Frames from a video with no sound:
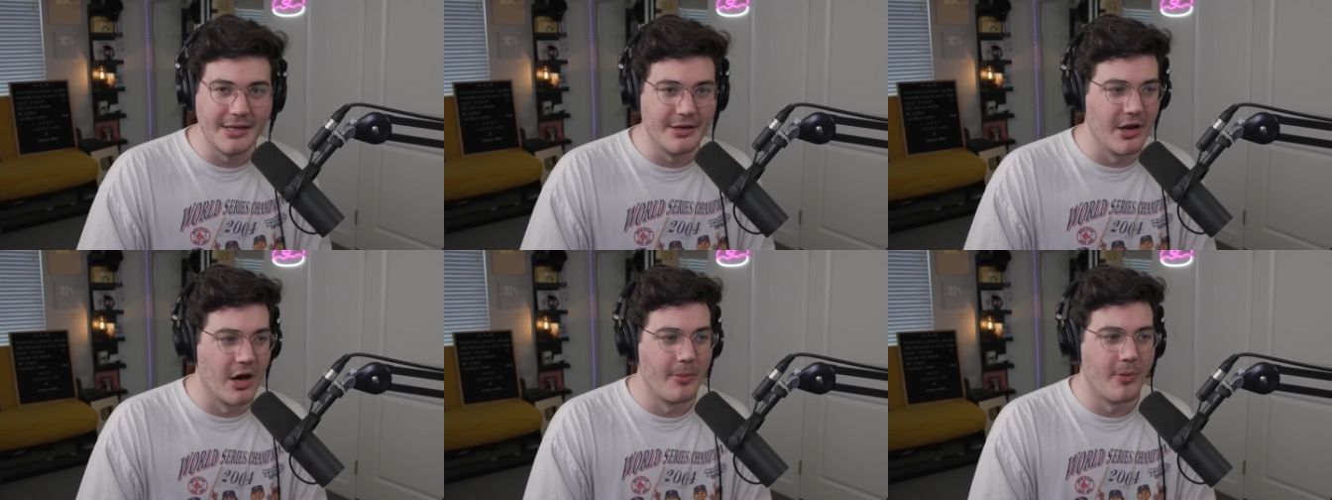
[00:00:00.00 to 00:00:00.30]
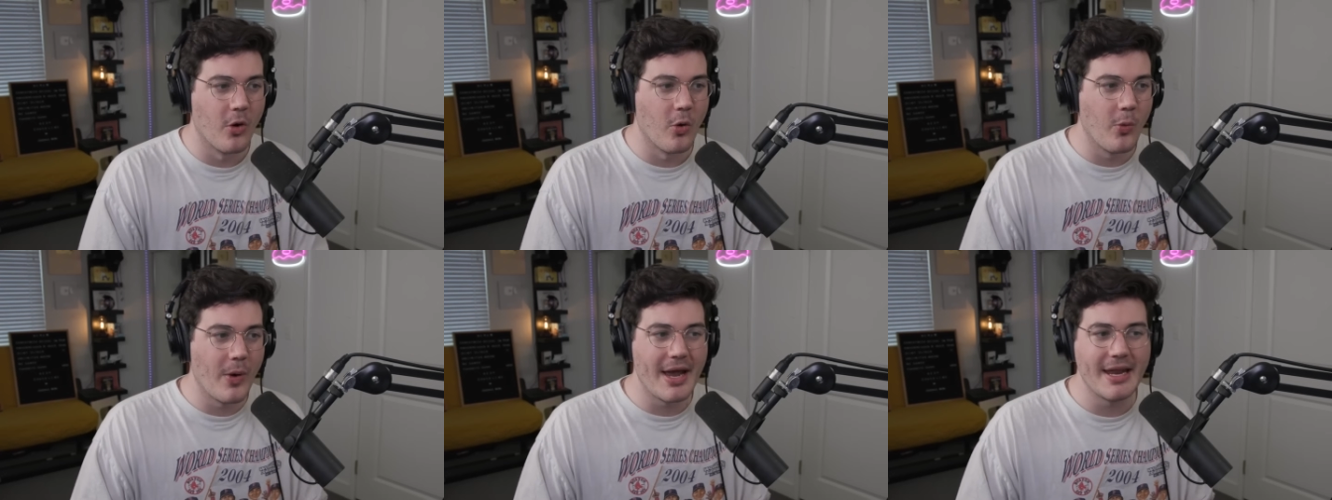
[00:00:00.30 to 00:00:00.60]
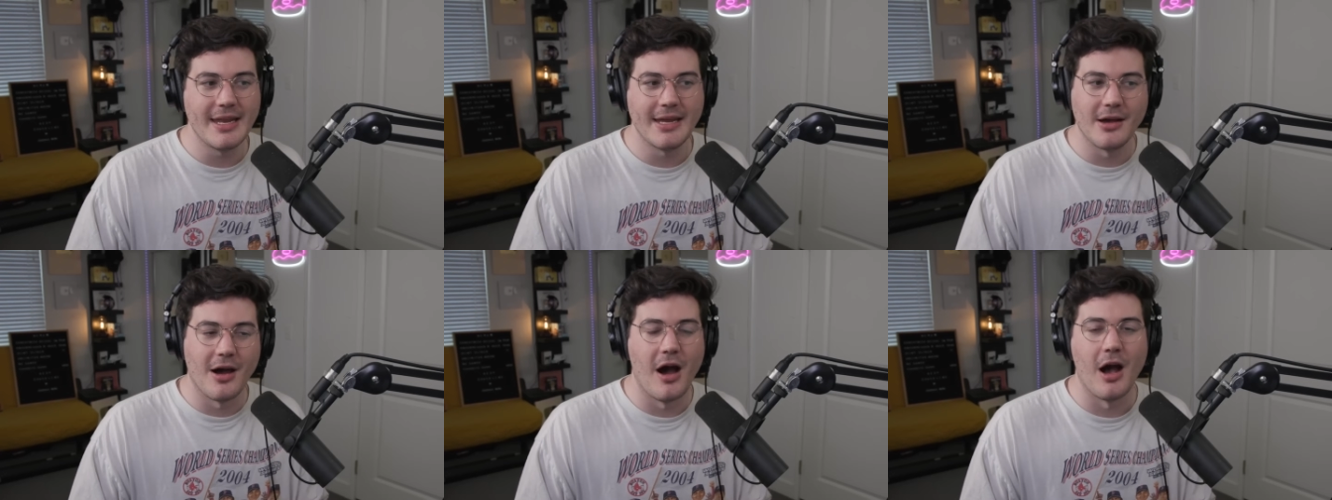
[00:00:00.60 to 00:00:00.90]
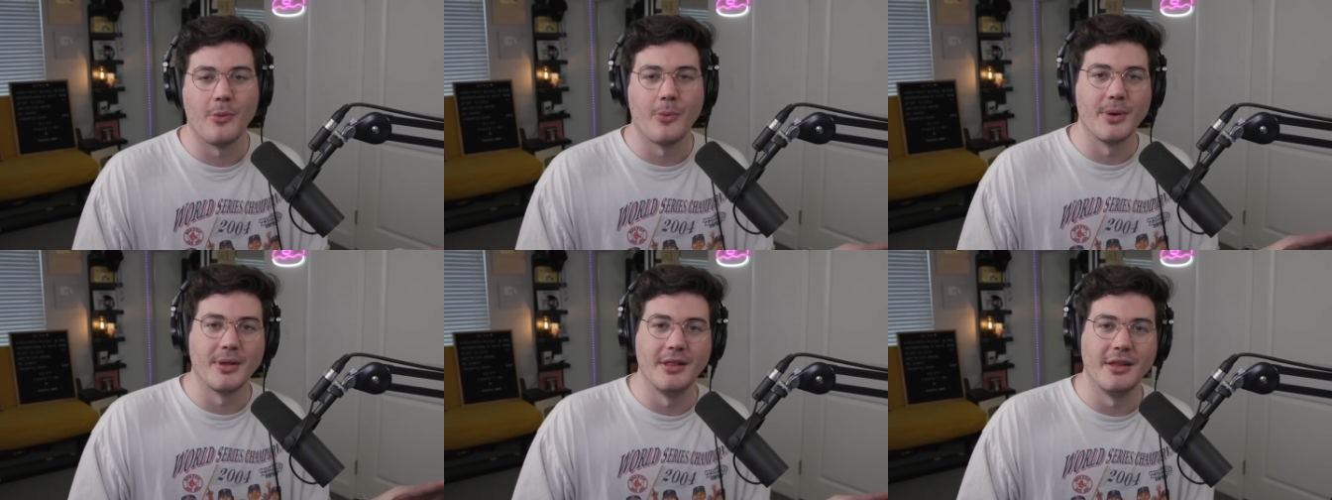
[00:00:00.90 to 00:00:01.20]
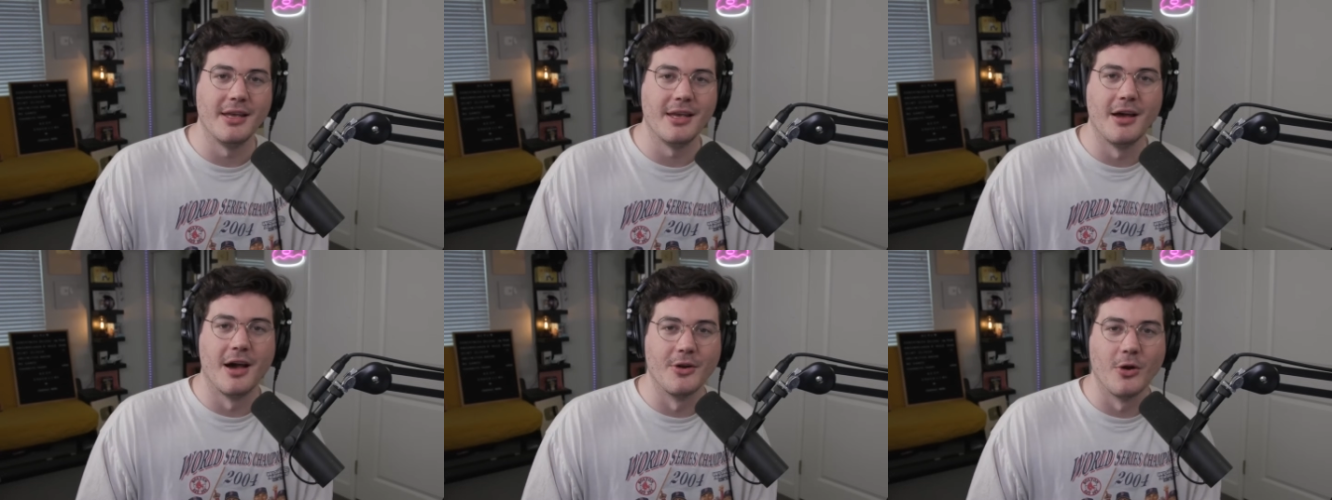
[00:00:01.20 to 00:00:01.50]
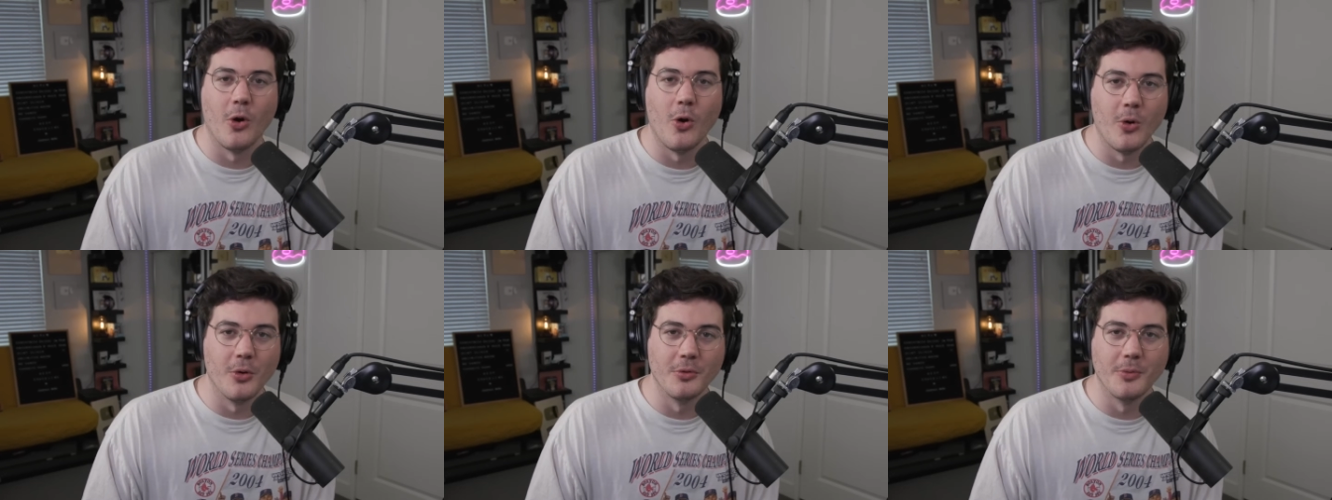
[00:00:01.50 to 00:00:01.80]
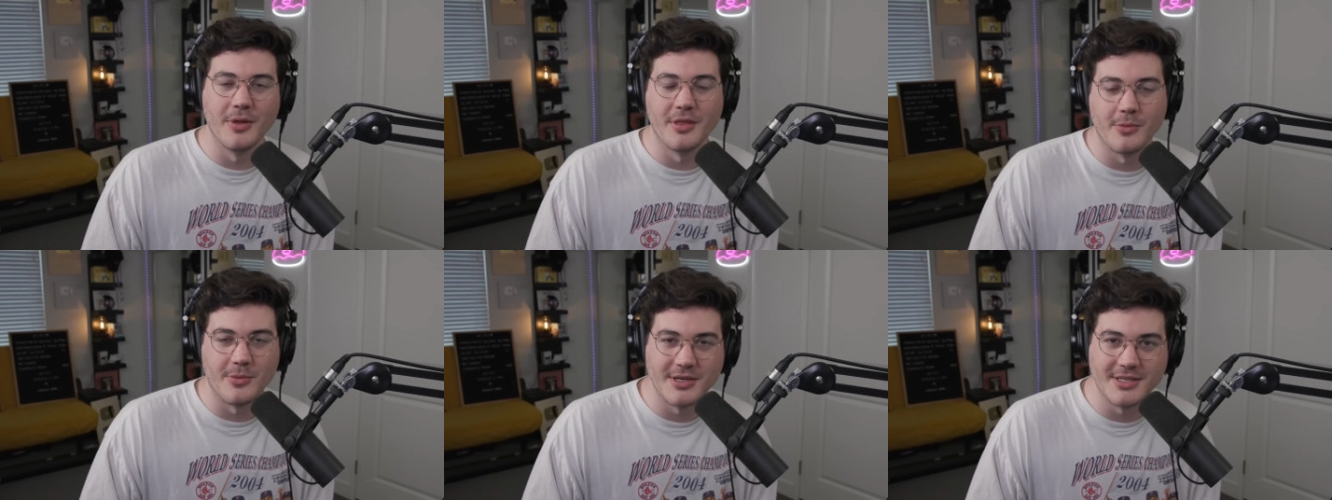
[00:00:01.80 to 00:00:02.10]
no more waiting awkwardly on hold
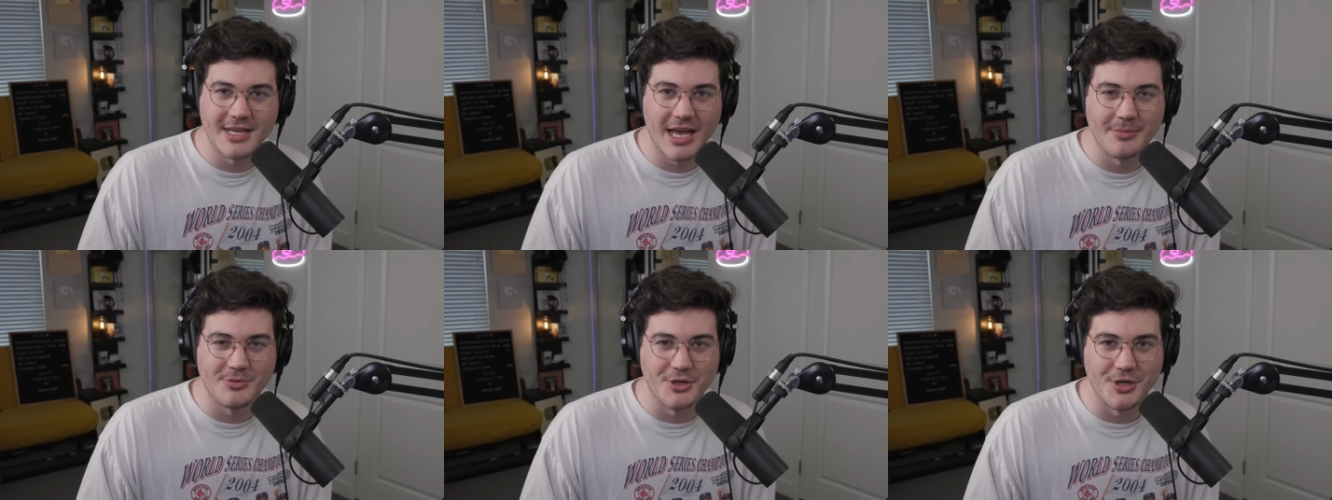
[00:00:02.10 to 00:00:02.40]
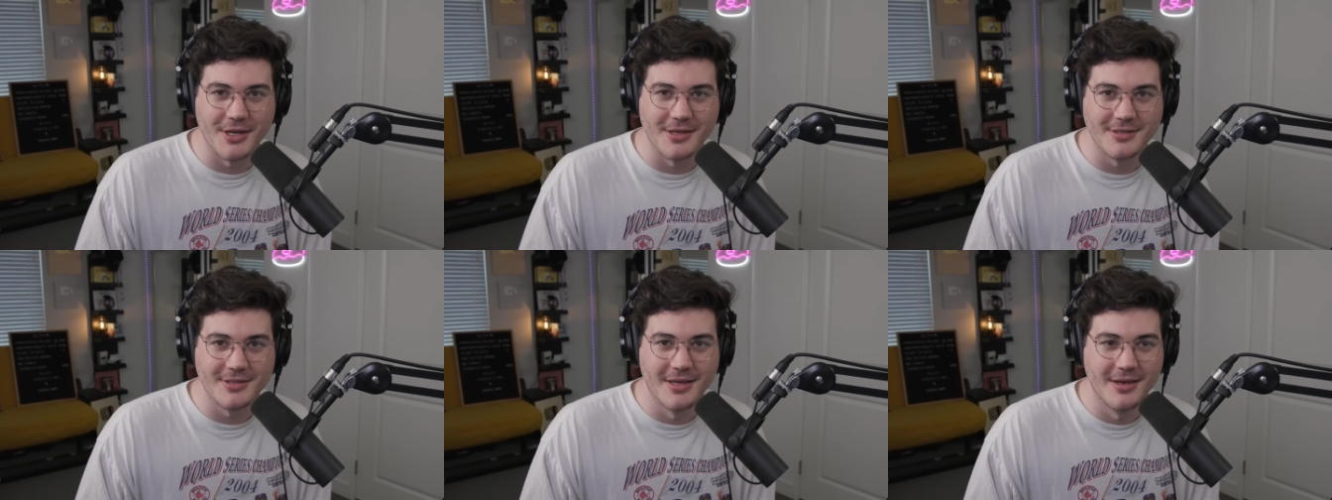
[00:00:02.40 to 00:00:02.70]
with a receptionist.